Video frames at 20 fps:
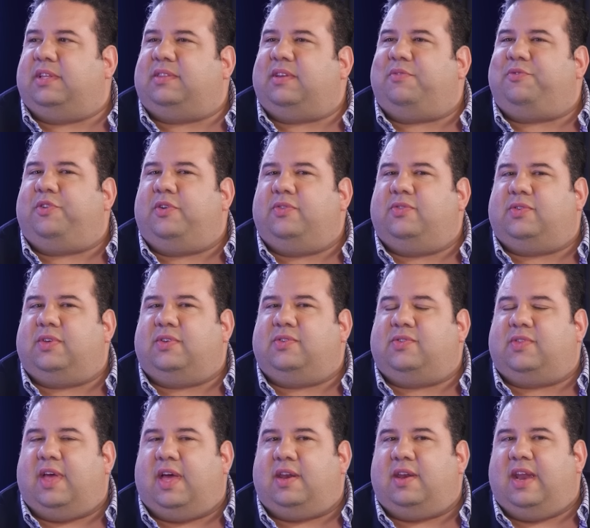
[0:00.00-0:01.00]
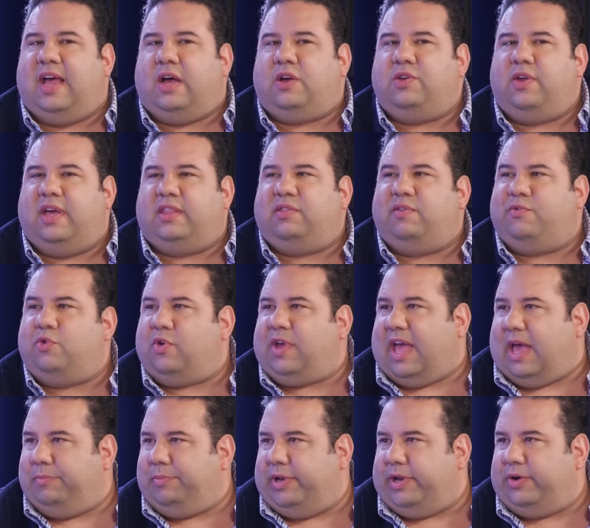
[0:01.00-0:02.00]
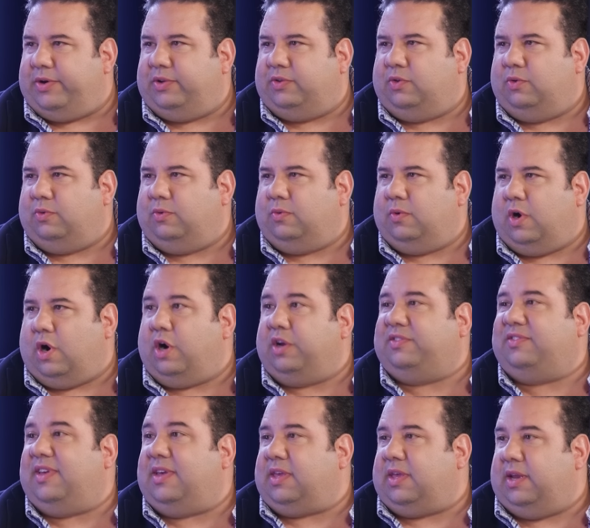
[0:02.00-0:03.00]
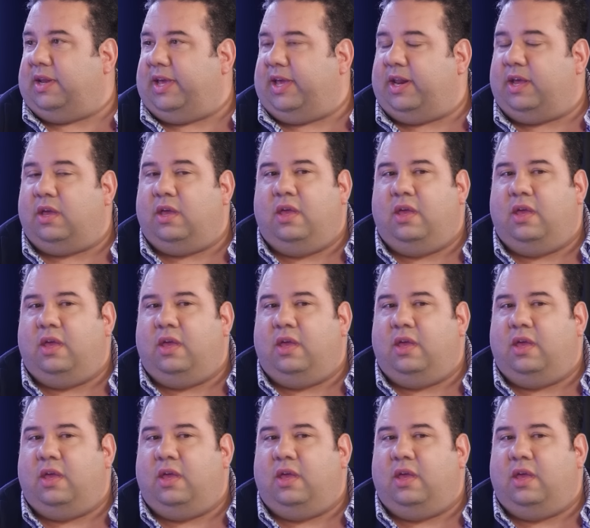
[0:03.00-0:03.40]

the difference is that now you have the vocabulary to articulate it.